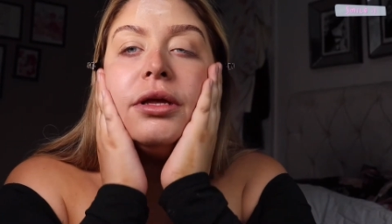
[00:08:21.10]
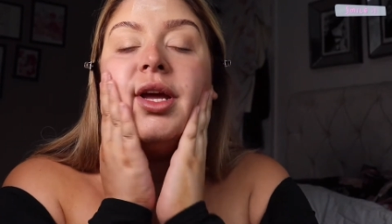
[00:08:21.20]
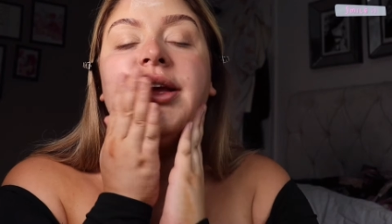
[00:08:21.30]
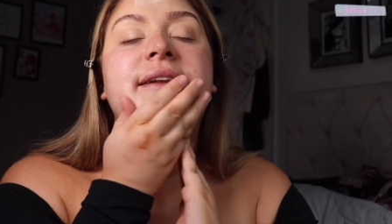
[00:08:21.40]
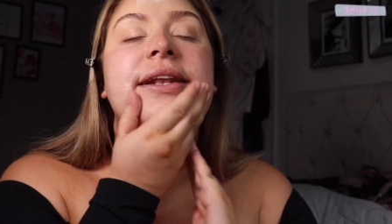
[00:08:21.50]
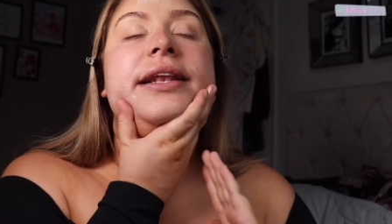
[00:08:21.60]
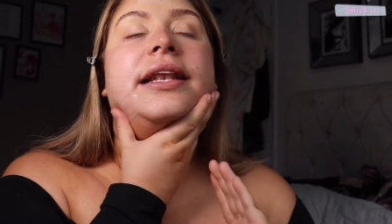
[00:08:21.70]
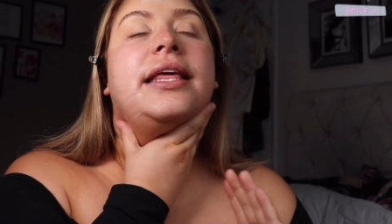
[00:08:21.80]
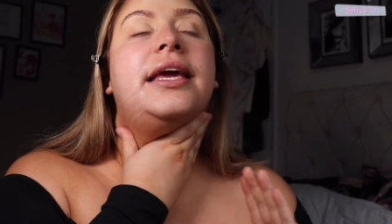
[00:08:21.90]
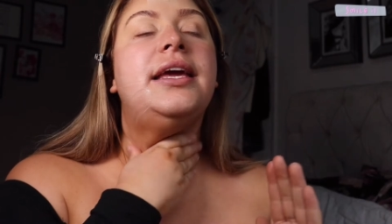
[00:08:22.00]
it
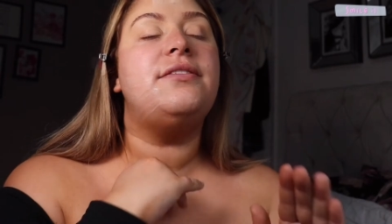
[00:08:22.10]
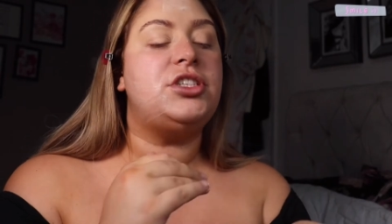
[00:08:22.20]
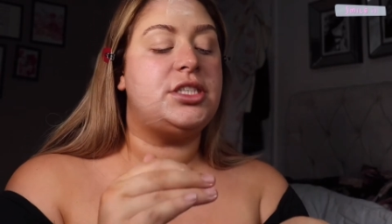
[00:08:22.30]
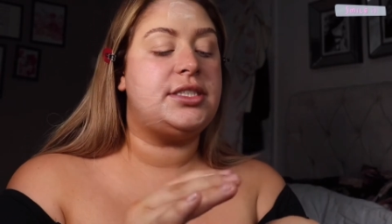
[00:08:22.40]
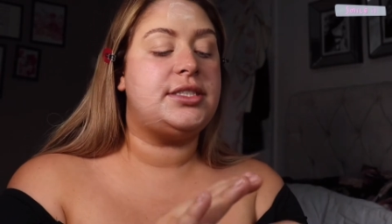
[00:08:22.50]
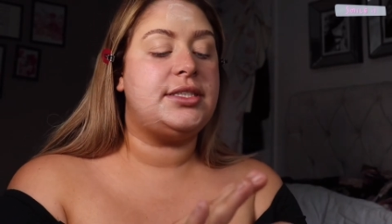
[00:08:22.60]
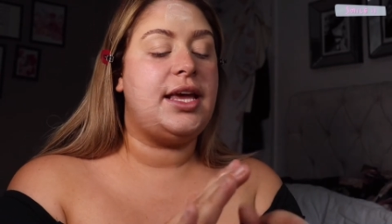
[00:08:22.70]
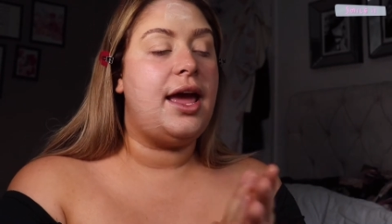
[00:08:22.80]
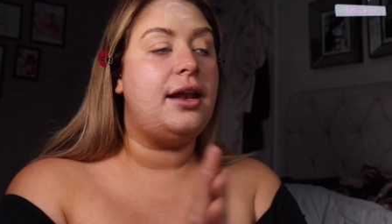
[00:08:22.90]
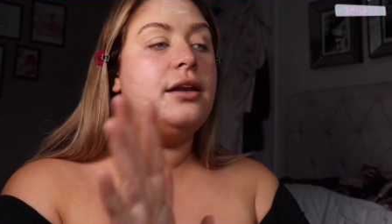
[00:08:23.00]
leaves your
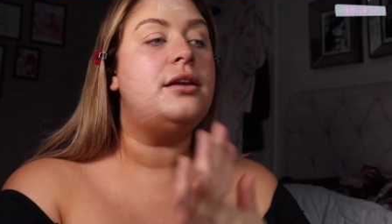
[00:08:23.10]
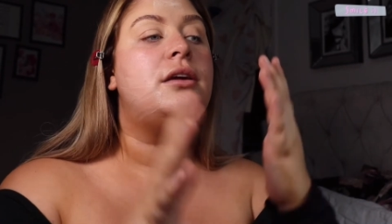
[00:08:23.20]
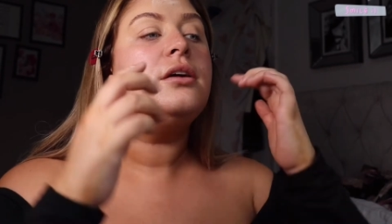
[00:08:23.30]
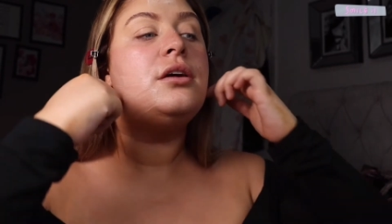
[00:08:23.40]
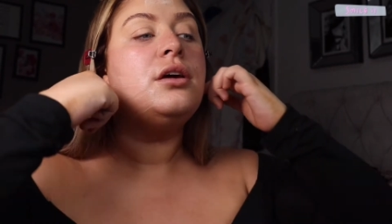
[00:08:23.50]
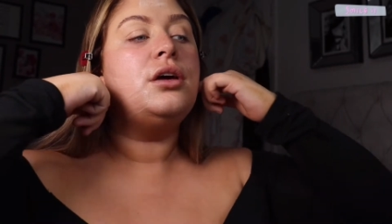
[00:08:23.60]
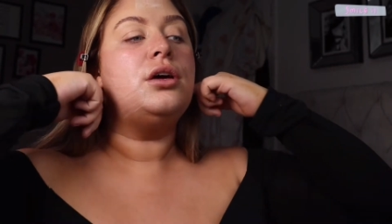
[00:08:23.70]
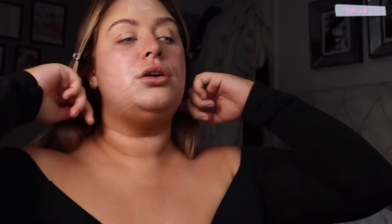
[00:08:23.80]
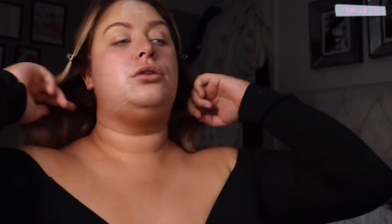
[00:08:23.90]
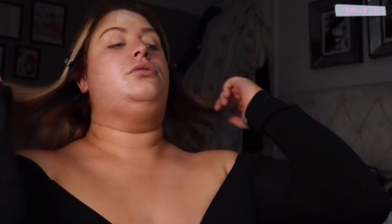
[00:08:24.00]
skin
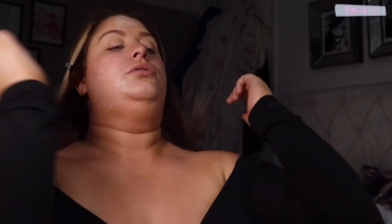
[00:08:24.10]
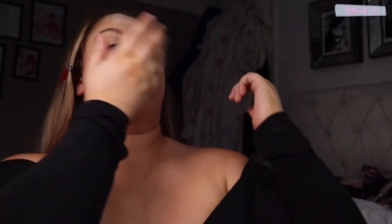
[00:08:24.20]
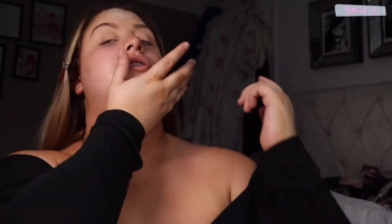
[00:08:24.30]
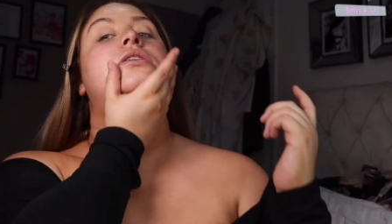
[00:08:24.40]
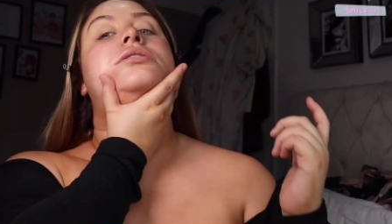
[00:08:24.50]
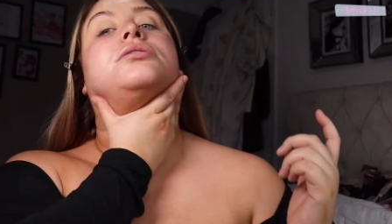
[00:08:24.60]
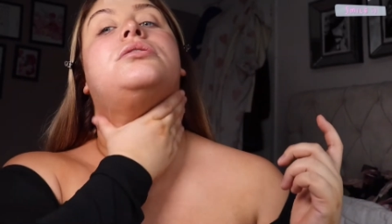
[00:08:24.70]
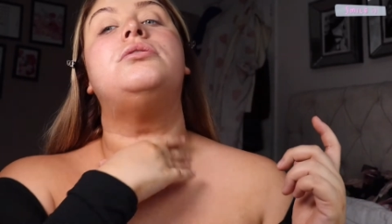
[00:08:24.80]
gorgeous.